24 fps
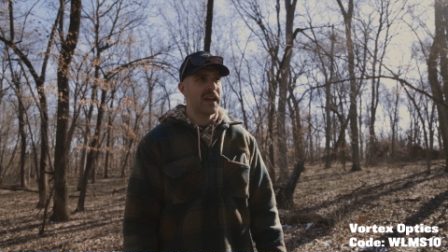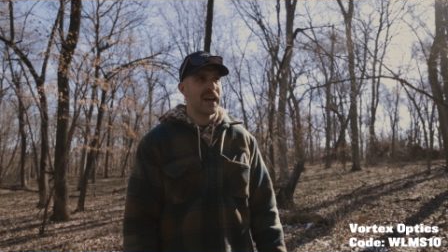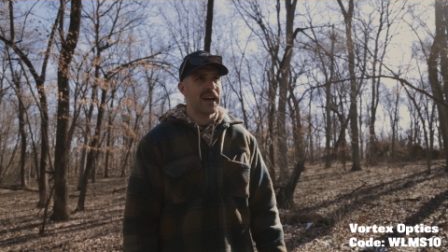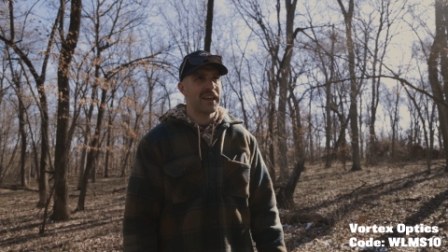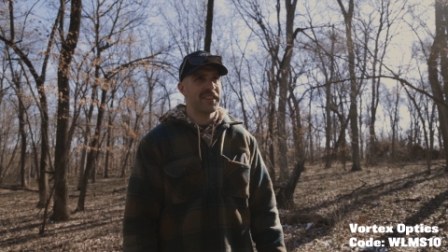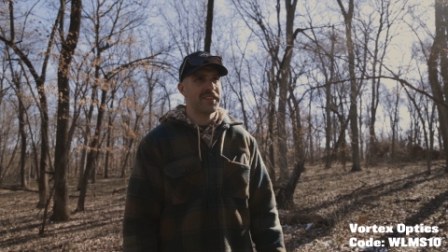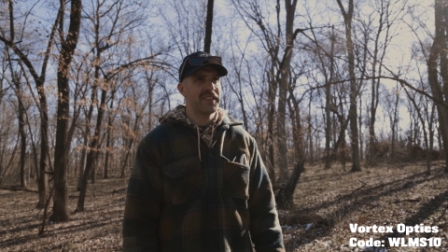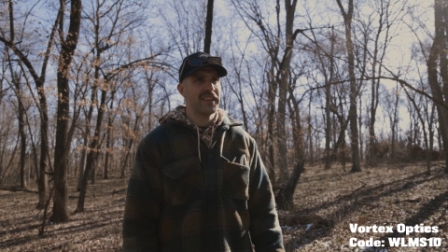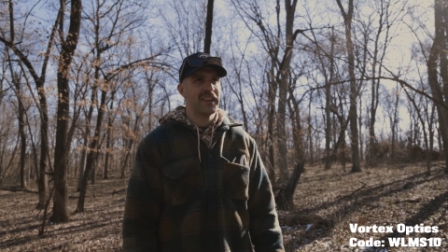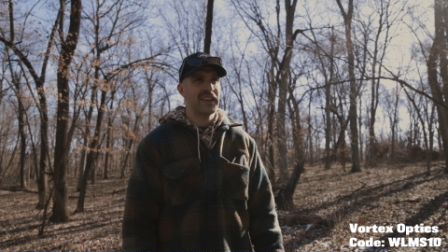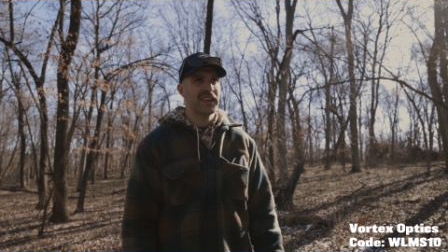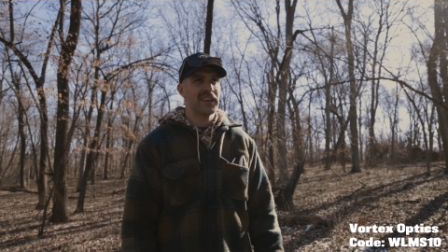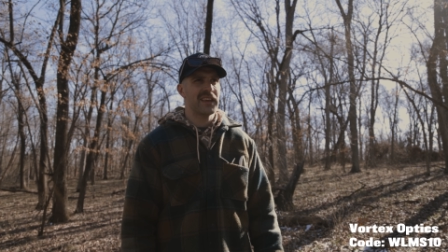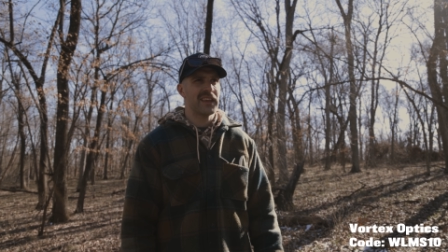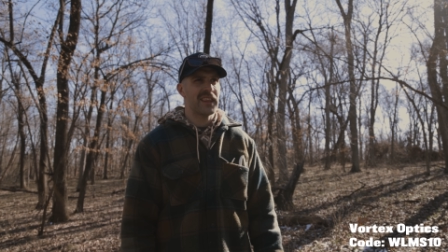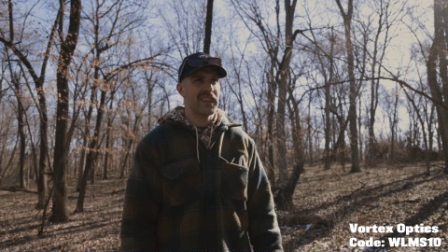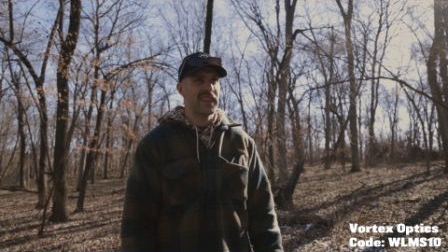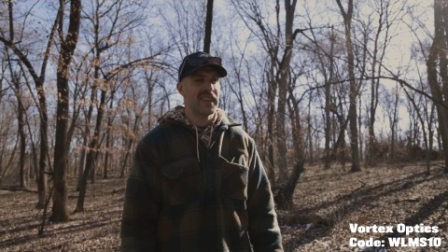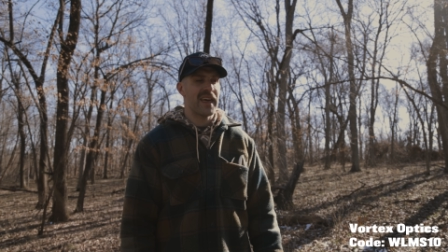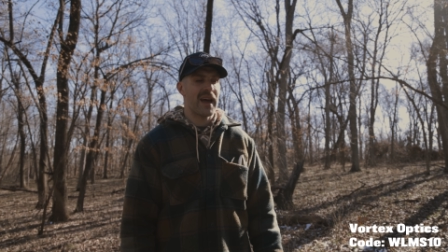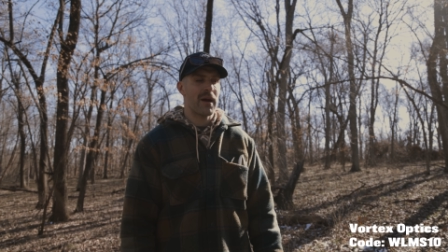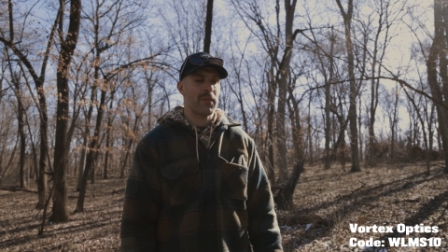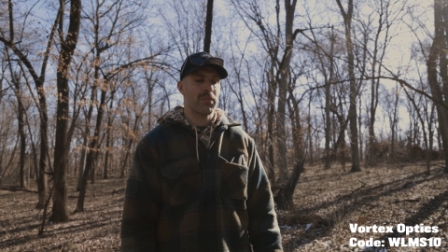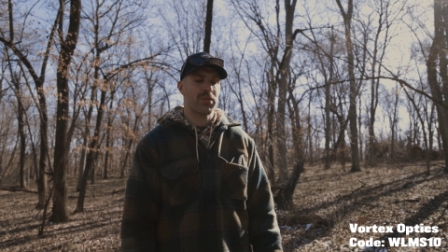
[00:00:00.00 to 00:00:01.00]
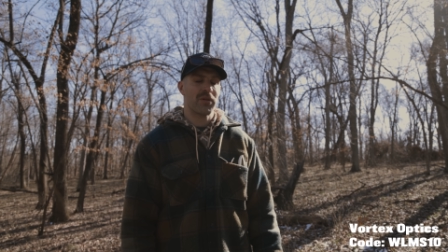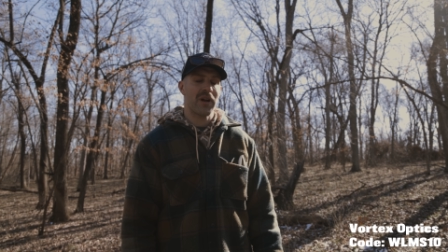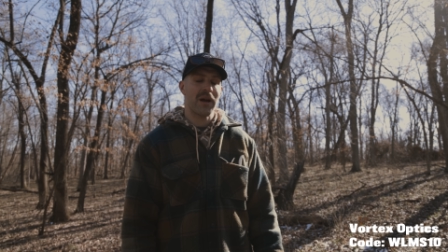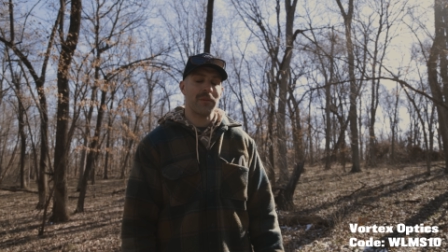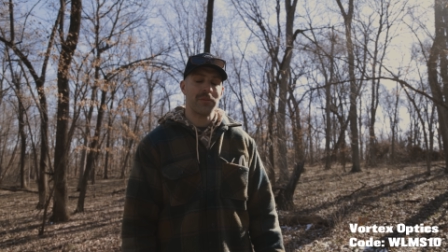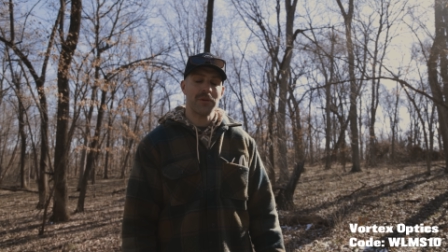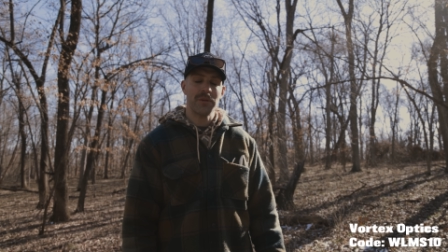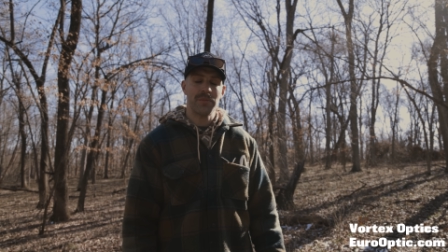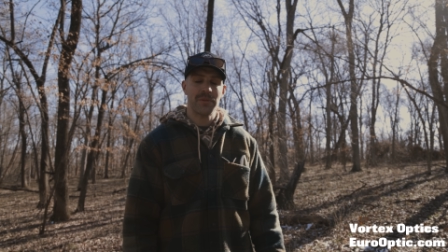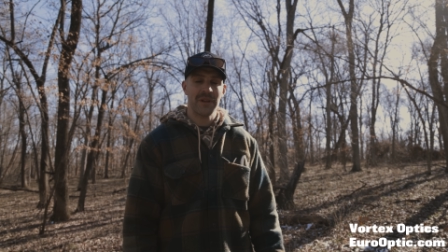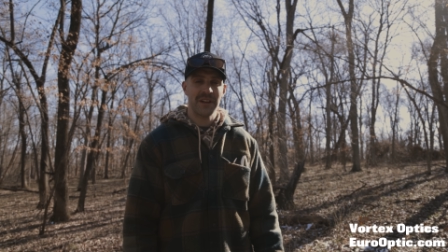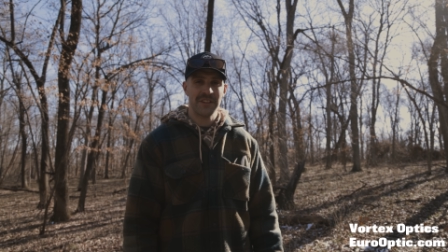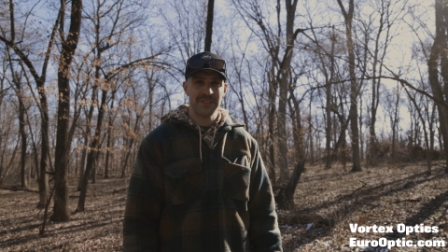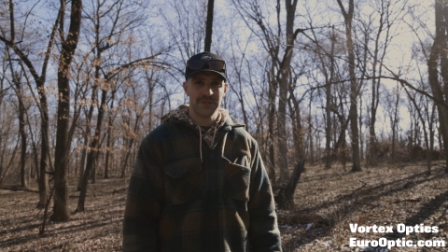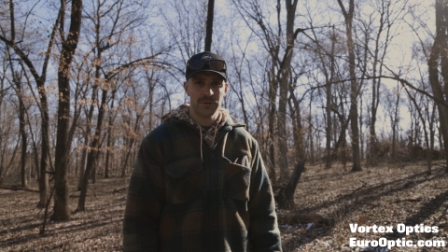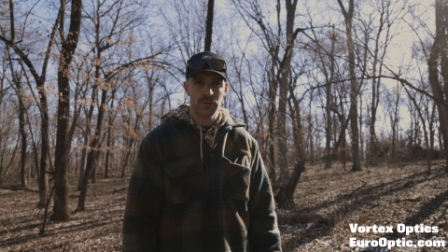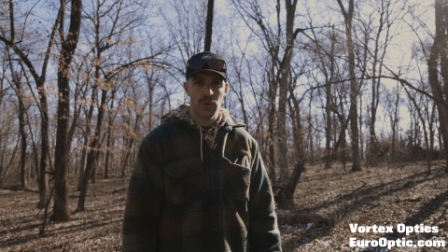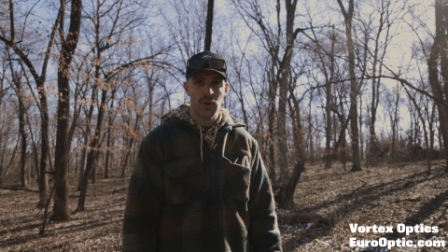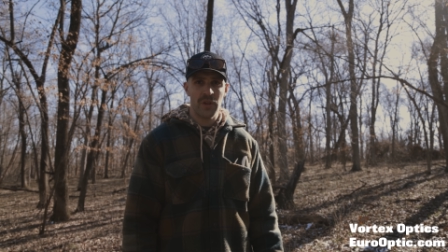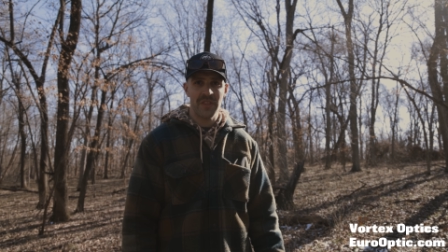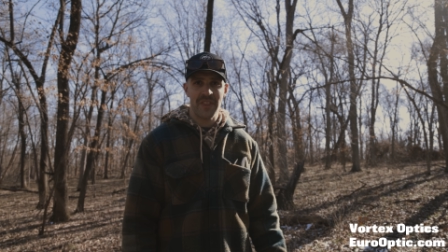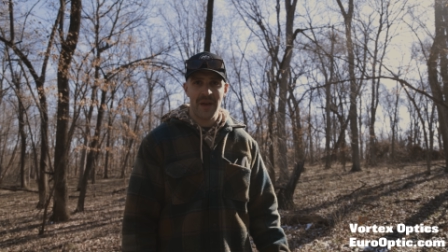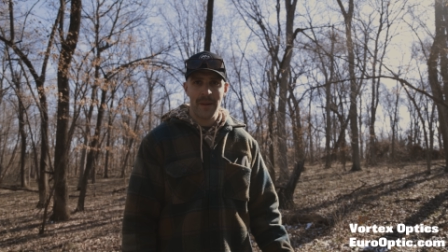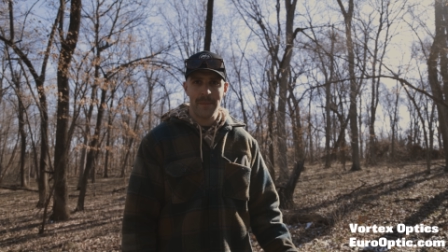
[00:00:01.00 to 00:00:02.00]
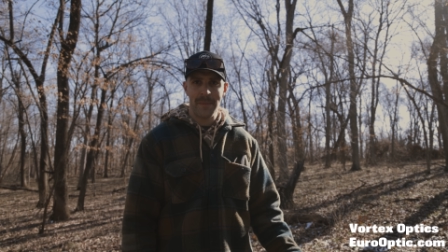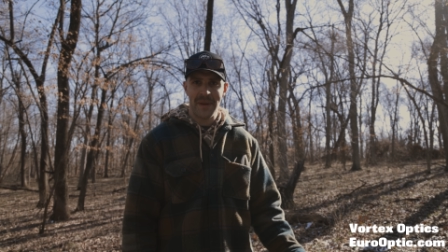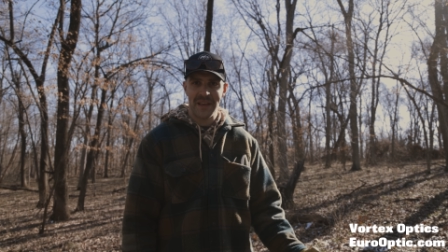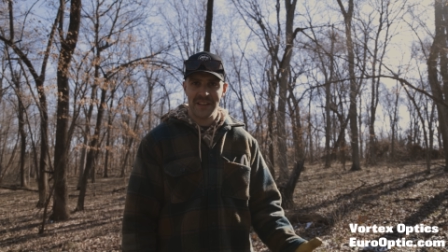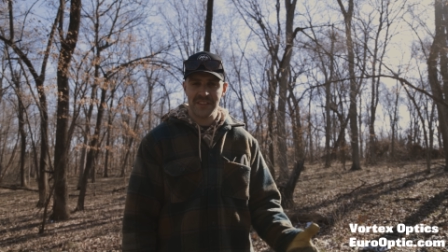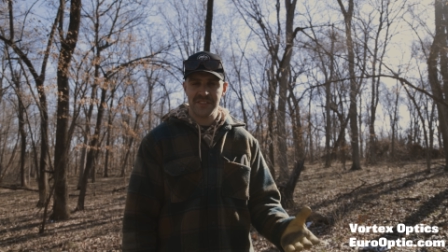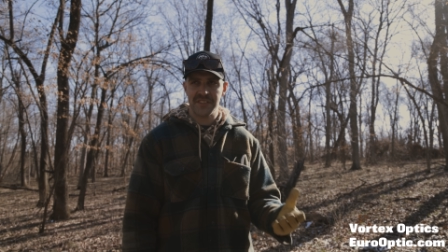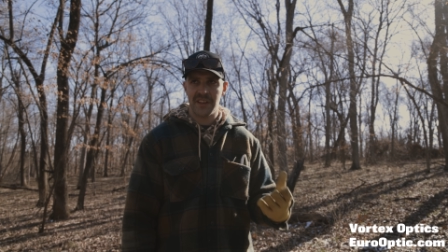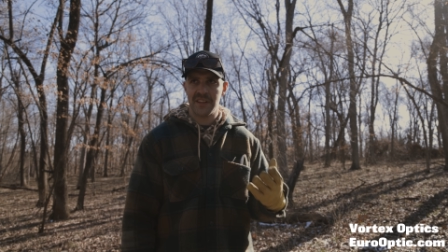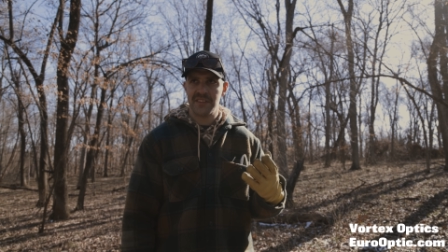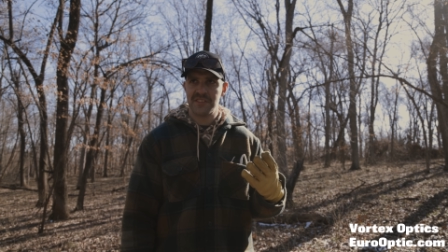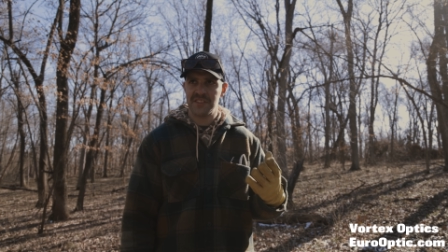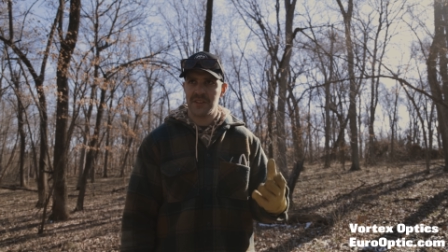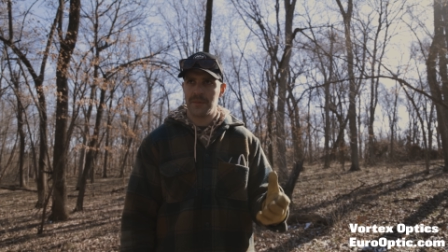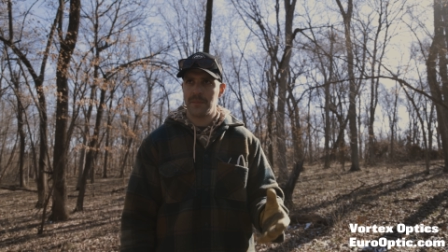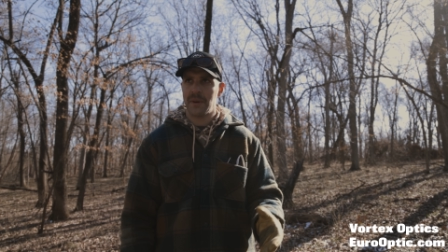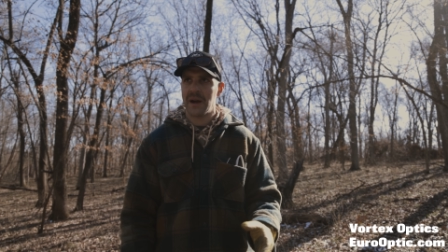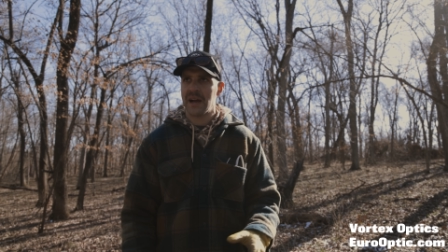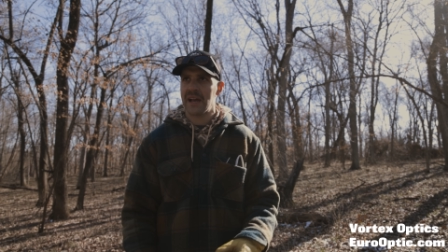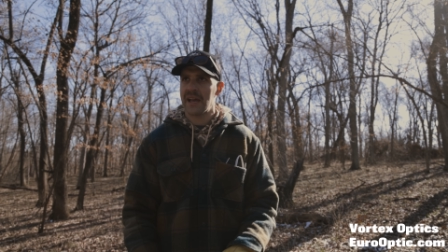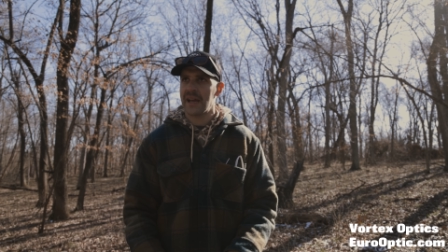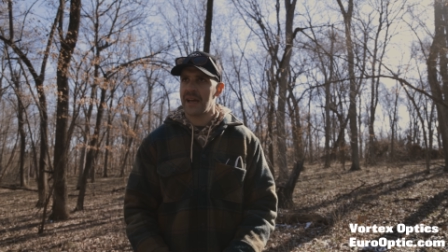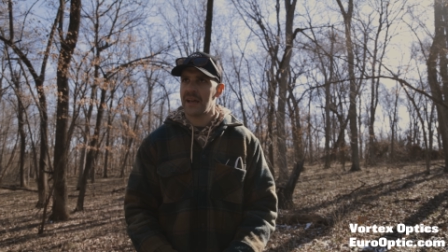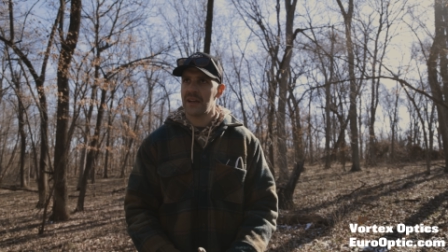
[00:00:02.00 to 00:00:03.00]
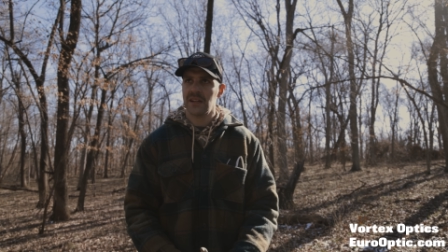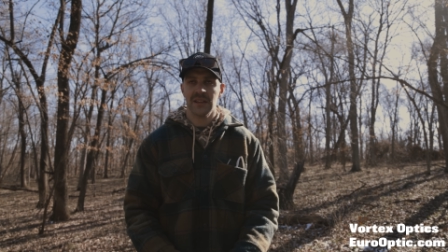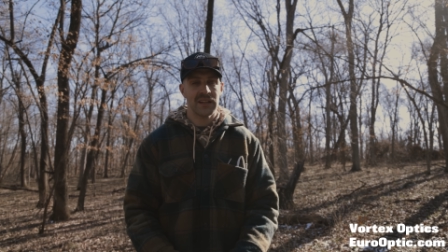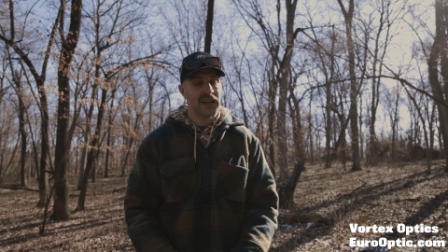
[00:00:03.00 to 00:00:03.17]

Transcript: I think that probably plays a role. That makes sense in my head.